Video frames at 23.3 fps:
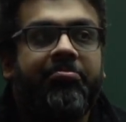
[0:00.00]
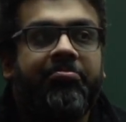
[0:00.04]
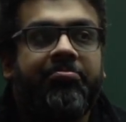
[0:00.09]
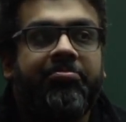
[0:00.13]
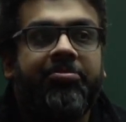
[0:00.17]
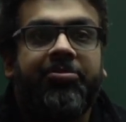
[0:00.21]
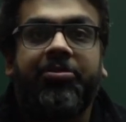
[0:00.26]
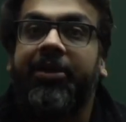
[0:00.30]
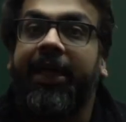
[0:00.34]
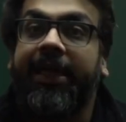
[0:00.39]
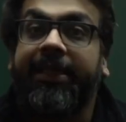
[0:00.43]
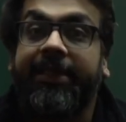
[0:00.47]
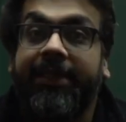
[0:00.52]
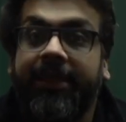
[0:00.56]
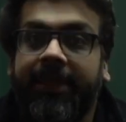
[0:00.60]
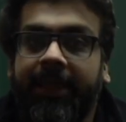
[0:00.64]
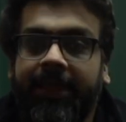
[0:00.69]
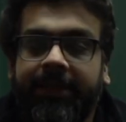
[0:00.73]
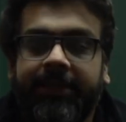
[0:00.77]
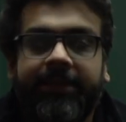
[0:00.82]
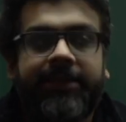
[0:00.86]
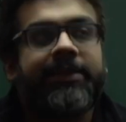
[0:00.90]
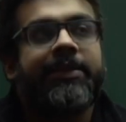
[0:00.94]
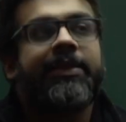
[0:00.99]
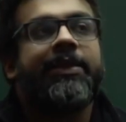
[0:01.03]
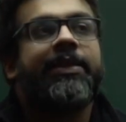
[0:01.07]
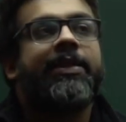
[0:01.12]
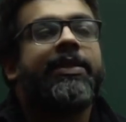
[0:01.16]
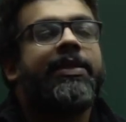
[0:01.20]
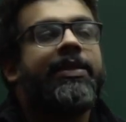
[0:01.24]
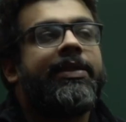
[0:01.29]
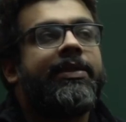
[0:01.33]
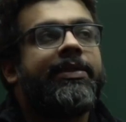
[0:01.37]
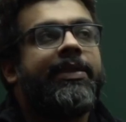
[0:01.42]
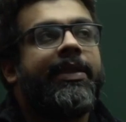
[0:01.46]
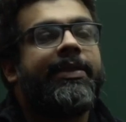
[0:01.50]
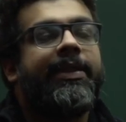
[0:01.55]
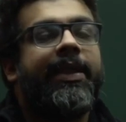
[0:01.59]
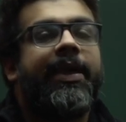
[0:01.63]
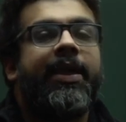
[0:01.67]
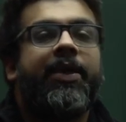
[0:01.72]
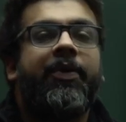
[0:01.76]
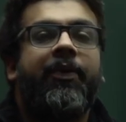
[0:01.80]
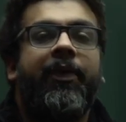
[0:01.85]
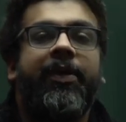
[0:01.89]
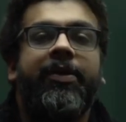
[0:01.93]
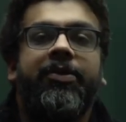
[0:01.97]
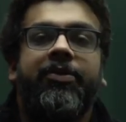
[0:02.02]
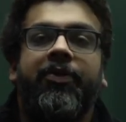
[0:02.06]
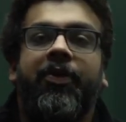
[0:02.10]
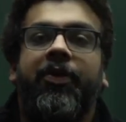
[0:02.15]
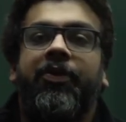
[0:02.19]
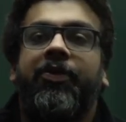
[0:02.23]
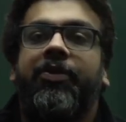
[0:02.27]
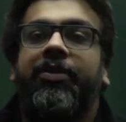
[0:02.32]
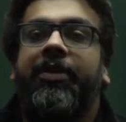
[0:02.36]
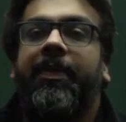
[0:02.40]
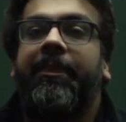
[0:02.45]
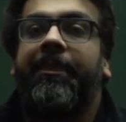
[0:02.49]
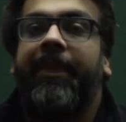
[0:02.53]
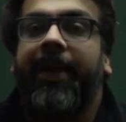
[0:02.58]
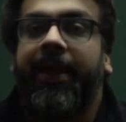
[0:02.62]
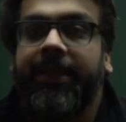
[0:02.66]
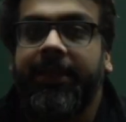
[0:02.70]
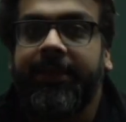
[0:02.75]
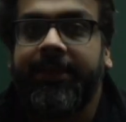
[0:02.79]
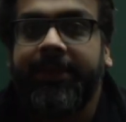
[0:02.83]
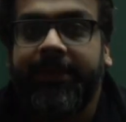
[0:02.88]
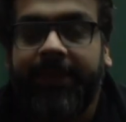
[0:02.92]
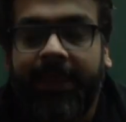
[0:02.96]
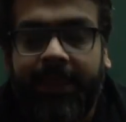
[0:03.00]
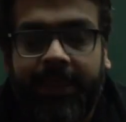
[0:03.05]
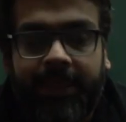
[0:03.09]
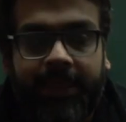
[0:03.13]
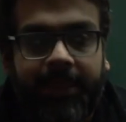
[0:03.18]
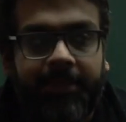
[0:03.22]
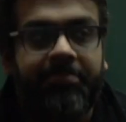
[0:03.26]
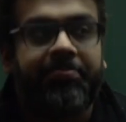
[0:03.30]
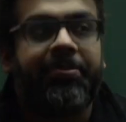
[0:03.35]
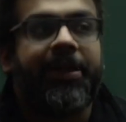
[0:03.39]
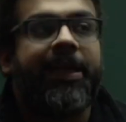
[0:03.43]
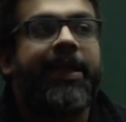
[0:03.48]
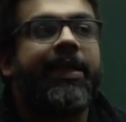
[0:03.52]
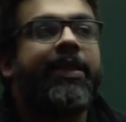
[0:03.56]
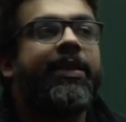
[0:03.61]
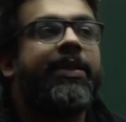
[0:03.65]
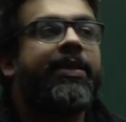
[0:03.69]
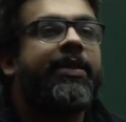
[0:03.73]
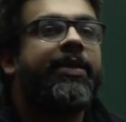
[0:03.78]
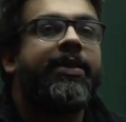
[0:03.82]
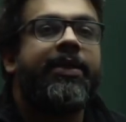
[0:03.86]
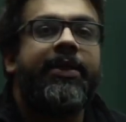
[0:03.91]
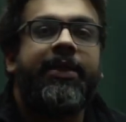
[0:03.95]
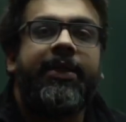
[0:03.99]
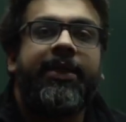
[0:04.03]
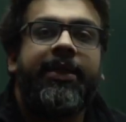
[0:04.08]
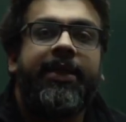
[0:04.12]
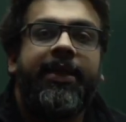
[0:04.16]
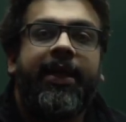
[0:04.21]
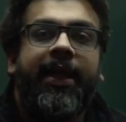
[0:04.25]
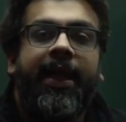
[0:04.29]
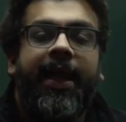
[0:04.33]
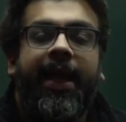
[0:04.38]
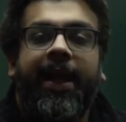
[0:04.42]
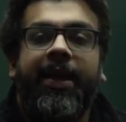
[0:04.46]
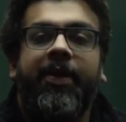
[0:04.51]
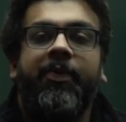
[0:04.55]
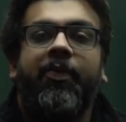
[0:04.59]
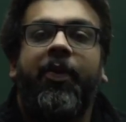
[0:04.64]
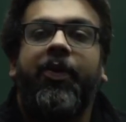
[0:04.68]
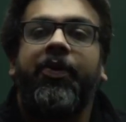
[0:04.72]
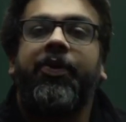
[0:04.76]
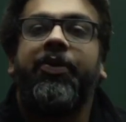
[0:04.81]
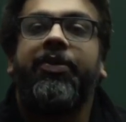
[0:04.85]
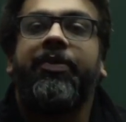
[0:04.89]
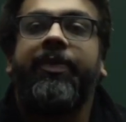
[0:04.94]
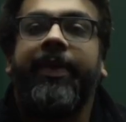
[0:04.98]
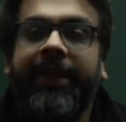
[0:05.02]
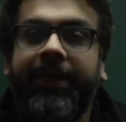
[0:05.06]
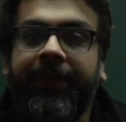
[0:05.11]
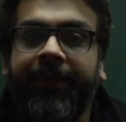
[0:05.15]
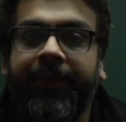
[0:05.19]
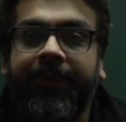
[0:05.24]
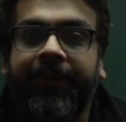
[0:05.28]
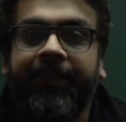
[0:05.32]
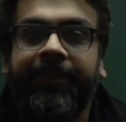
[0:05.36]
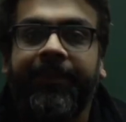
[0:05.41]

threaten us that they are going to go to the parents and complain. And what do?